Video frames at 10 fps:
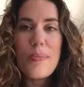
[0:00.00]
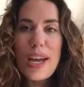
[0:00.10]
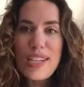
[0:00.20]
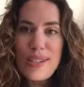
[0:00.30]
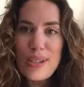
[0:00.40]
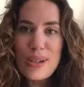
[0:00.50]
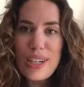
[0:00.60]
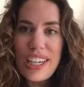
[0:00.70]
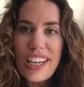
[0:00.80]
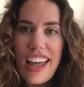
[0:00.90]
my
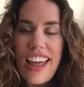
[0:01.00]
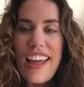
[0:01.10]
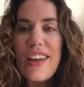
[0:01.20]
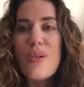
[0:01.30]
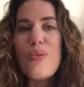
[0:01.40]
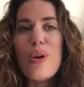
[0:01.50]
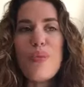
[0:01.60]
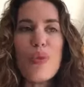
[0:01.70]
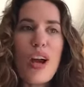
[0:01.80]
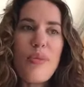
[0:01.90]
story and
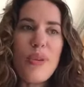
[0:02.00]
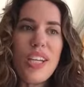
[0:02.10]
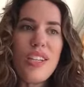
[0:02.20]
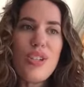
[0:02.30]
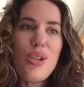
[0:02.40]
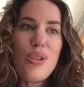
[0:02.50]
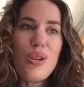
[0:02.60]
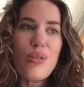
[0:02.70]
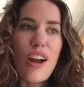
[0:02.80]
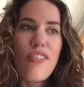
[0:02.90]
what brought me to the
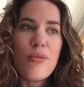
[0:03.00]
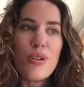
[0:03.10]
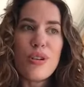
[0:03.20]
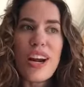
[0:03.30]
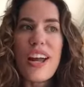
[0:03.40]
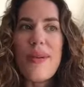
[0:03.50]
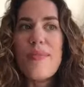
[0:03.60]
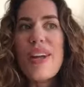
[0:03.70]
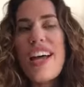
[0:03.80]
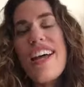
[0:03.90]
Thrive program,